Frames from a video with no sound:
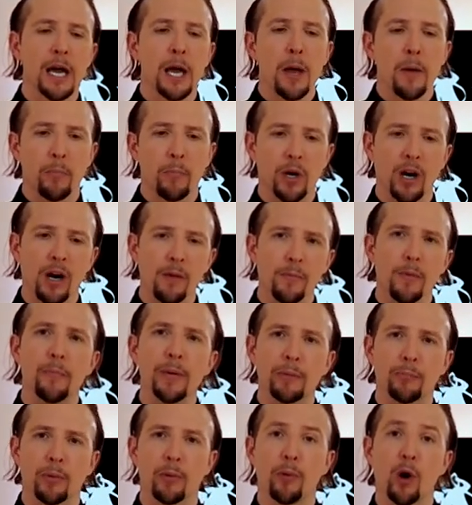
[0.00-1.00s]
But I'm a
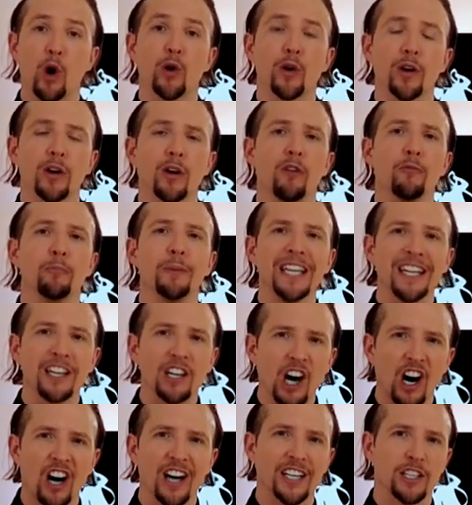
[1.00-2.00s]
big proponent of being
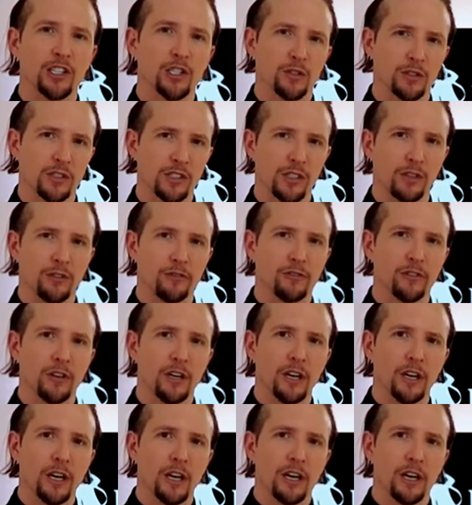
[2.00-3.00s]
kind to yourself,
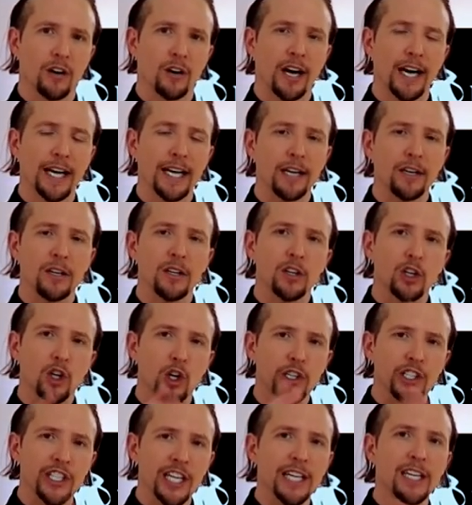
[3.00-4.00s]
all right?
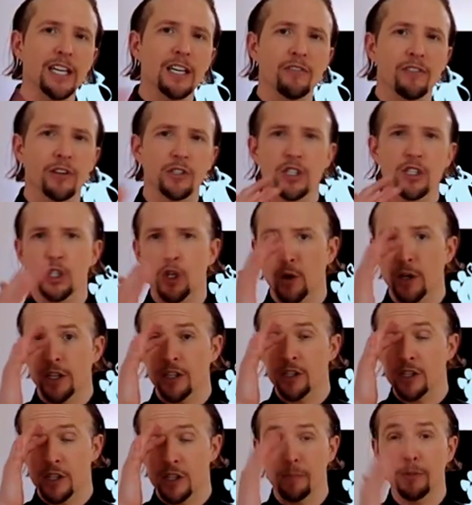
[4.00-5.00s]
Critiquing versus
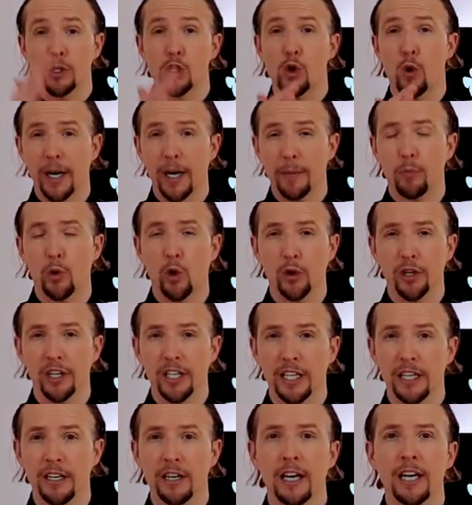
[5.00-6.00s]
criticism is quite important
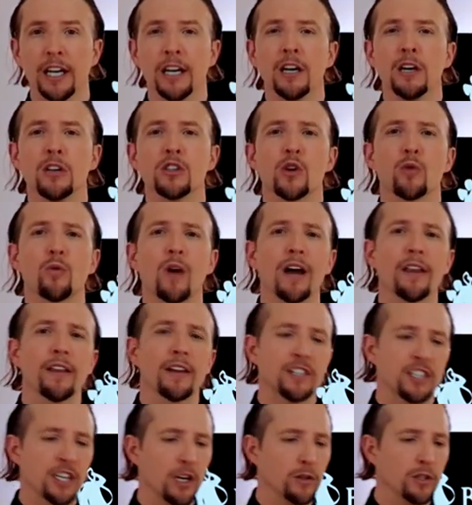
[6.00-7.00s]
here. So rather than
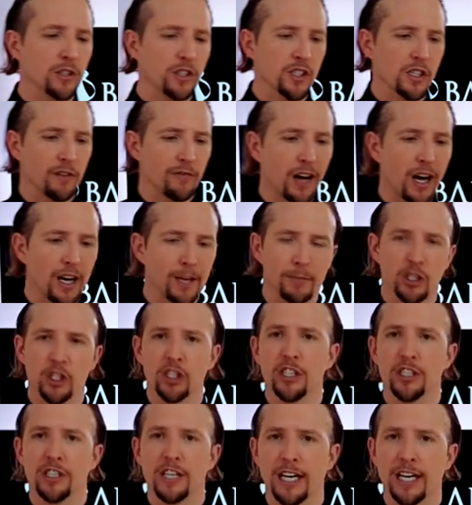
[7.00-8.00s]
tell yourself, I'm a
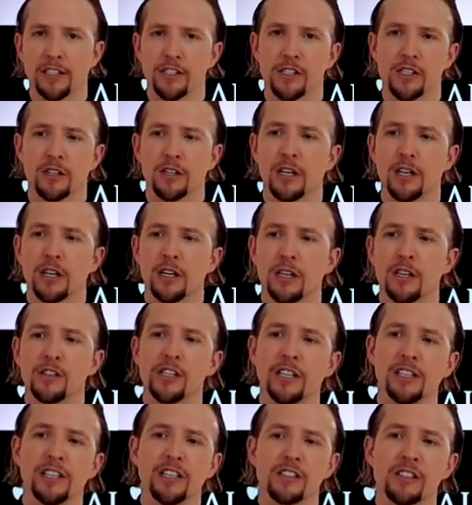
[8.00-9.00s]
shit dancer,
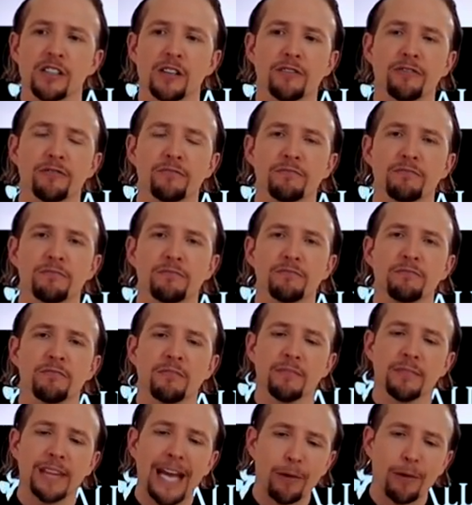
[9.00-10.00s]
say to yourself,
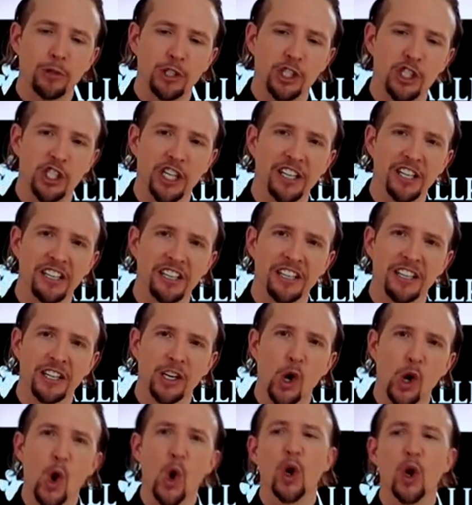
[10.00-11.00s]
that was shit,
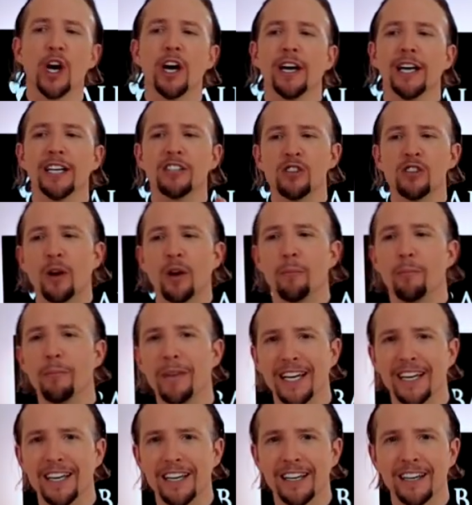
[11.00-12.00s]
or it's not
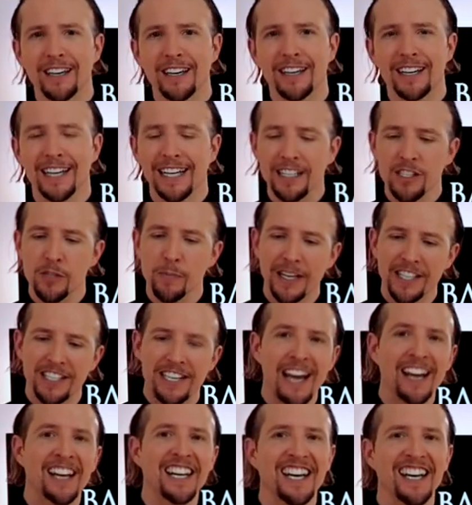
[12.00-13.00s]
me, it's my
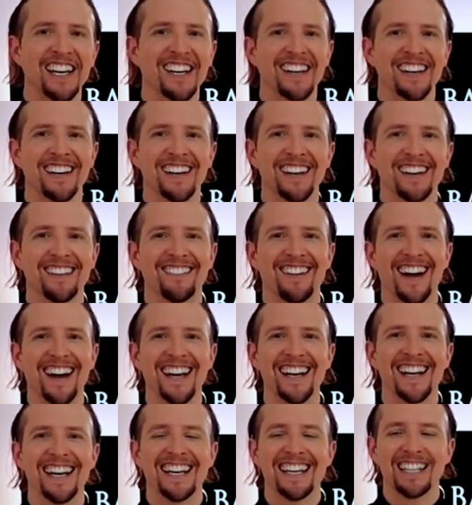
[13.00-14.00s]
technique, right?
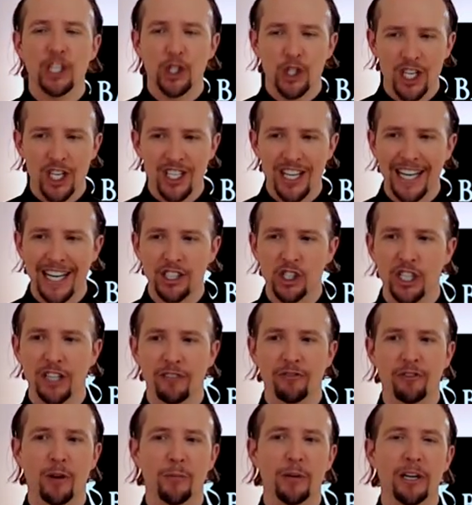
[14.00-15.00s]
You're detaching
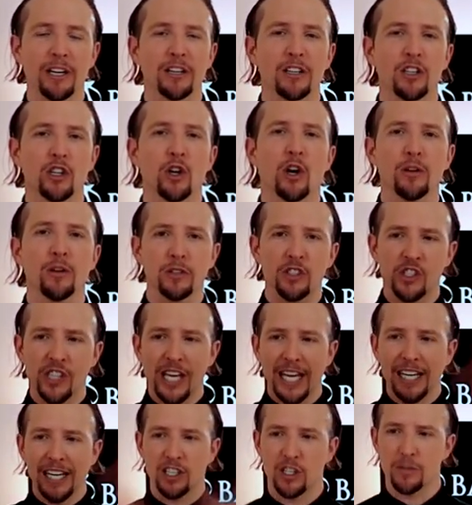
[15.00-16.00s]
from it. You're not
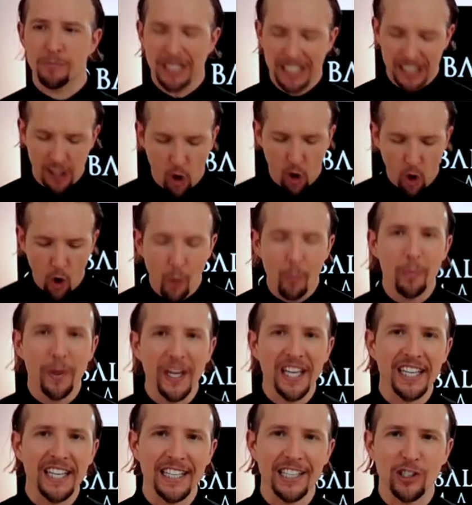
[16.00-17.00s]
saying to my core
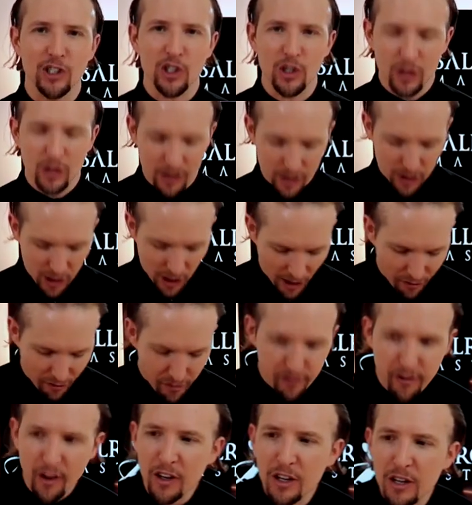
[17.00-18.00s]
being, to the
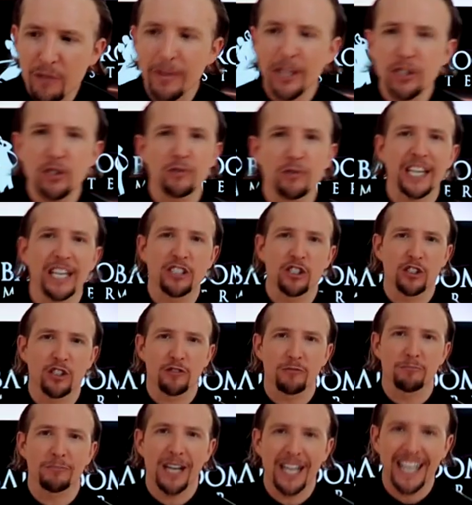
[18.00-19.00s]
fundamental nature
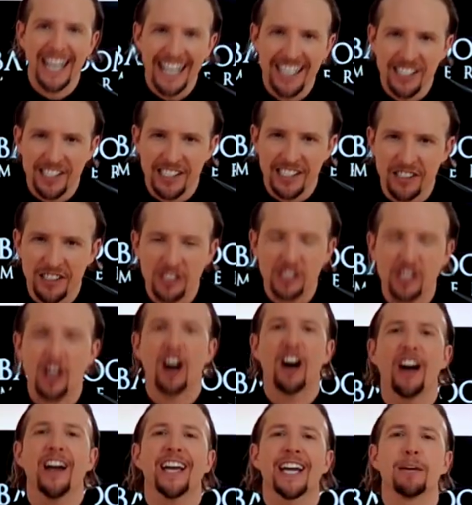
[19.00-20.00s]
of my essence,
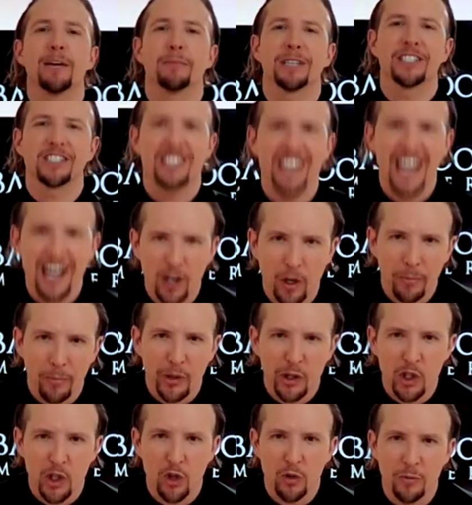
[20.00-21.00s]
I am a
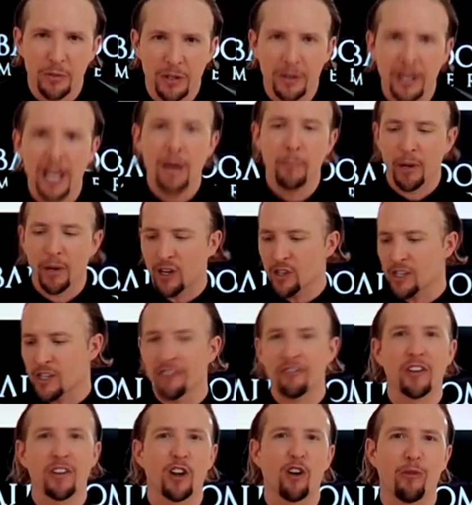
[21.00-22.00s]
terrible human because I
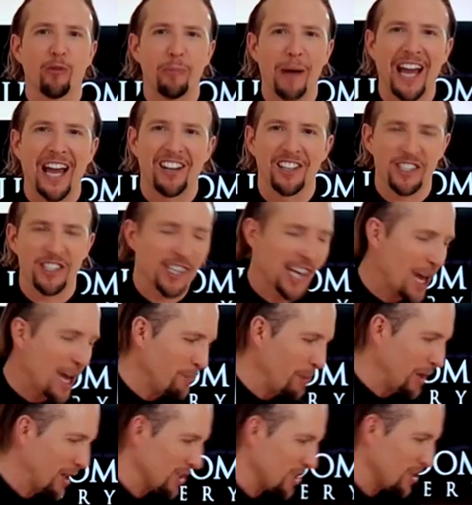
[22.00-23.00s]
fell off balance,
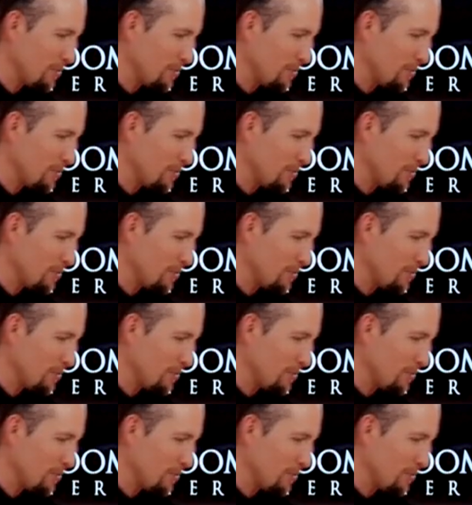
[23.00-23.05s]
because I'm